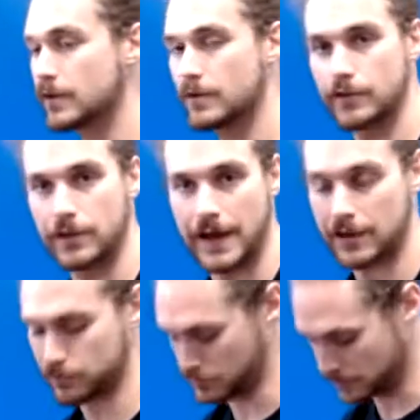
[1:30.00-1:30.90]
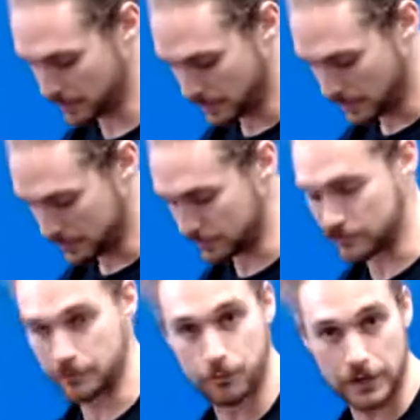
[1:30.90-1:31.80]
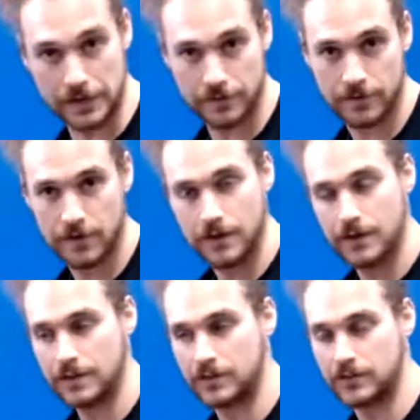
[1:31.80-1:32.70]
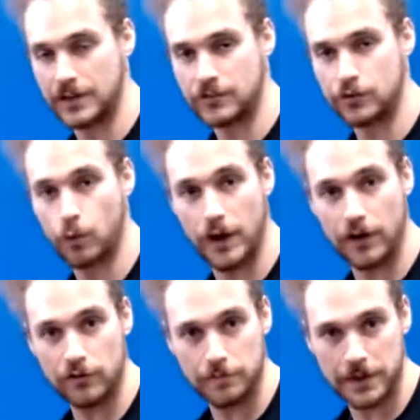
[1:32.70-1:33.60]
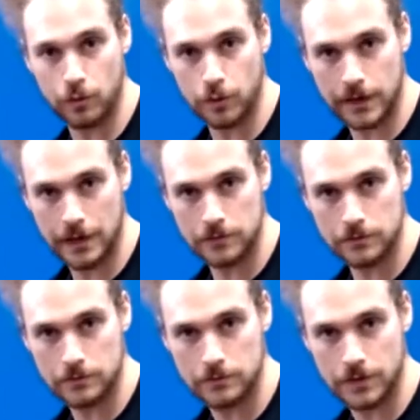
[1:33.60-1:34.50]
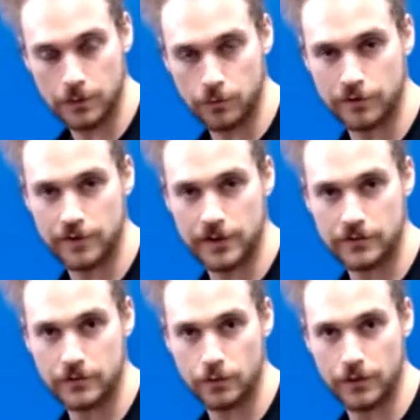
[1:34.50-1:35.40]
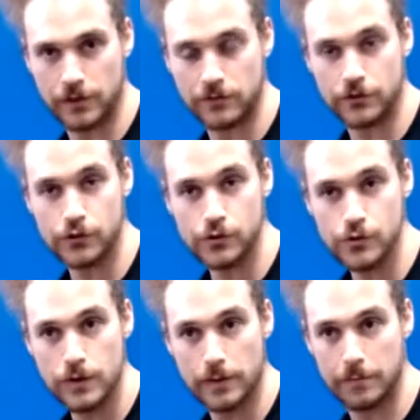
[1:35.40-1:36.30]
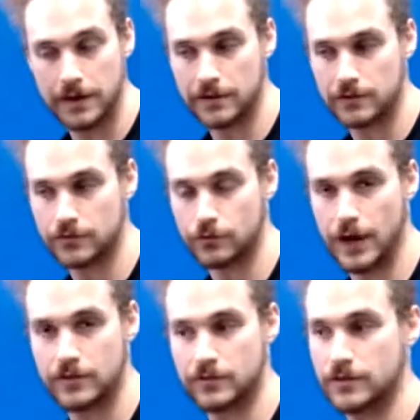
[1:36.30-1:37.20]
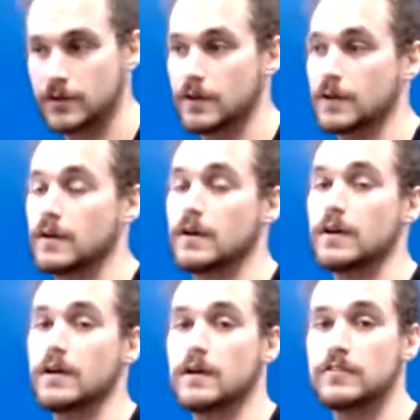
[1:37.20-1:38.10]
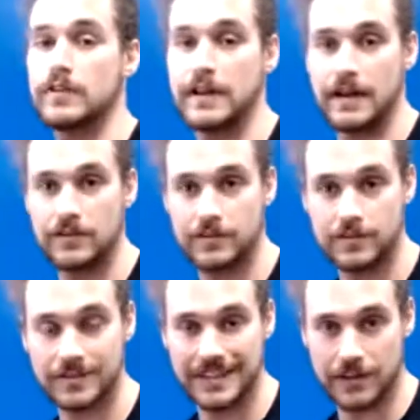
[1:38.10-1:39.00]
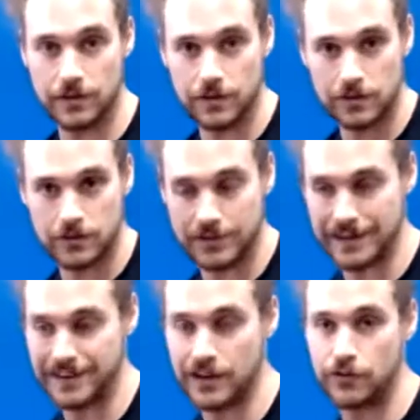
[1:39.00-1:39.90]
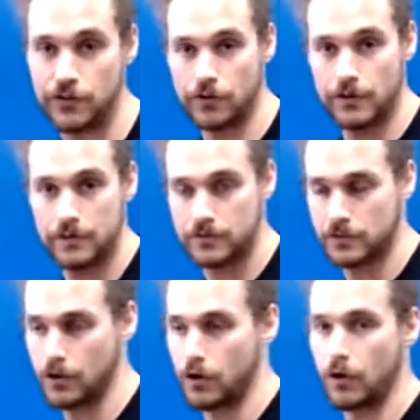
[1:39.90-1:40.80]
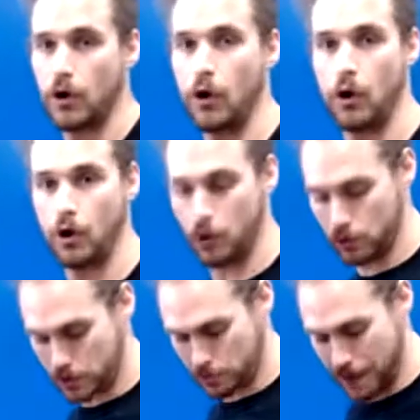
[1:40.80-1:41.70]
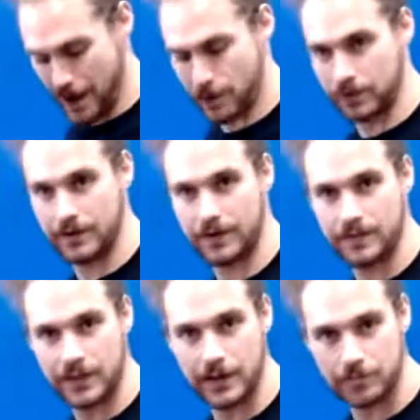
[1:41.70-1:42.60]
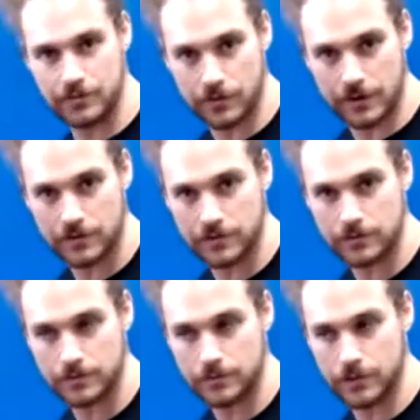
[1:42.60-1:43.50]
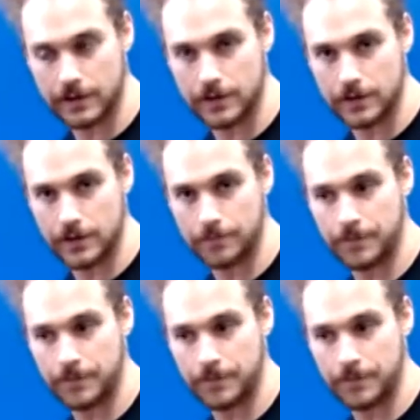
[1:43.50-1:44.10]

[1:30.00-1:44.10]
for the last one. This is brief. This is a 12-minute workout, and we'll finish with a 2-minute stretch. Today's skills and endurance are all around the hip joints right here,